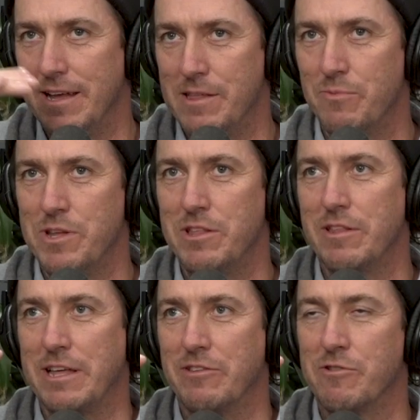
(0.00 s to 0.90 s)
It's when
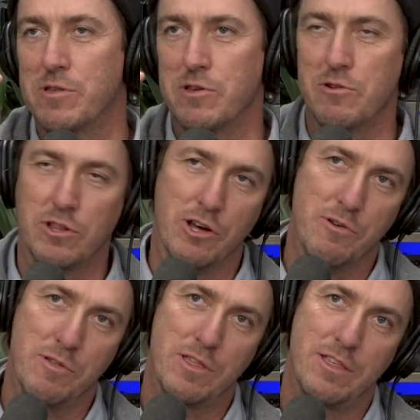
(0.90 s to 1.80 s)
like they're so
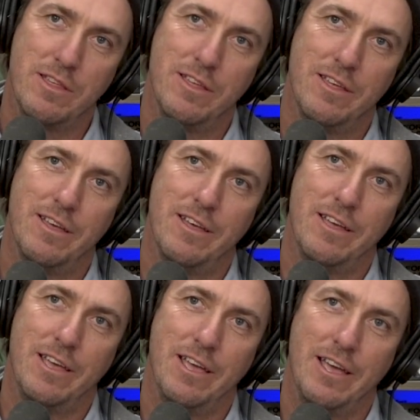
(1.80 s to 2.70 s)
close
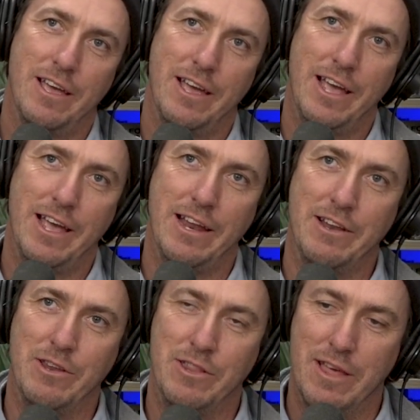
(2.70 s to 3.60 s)

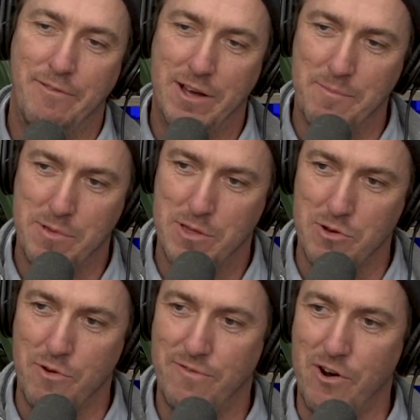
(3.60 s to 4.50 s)
and they've come
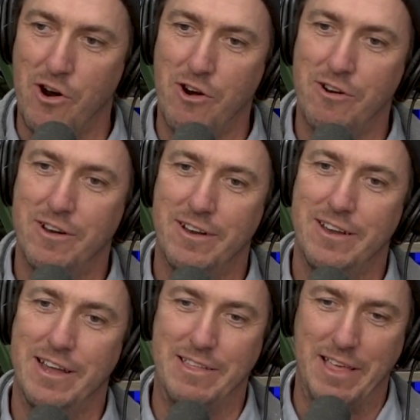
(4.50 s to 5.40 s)
so far
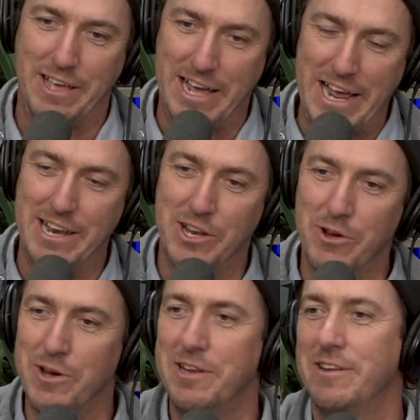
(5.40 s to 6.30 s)
and they can
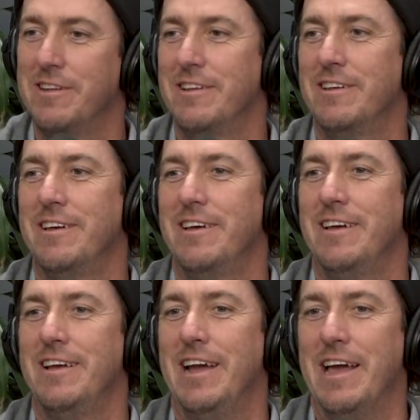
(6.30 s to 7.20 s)
do it,
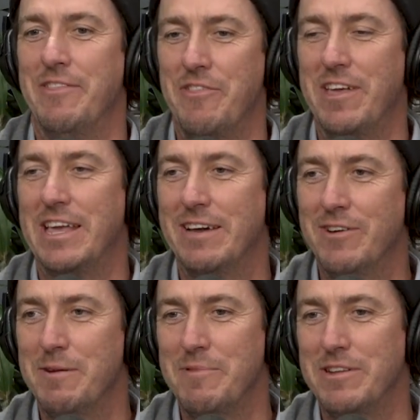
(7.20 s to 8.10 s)
and then they give
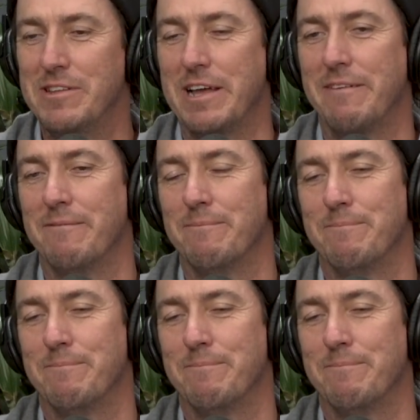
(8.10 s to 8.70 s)
up, and you're like,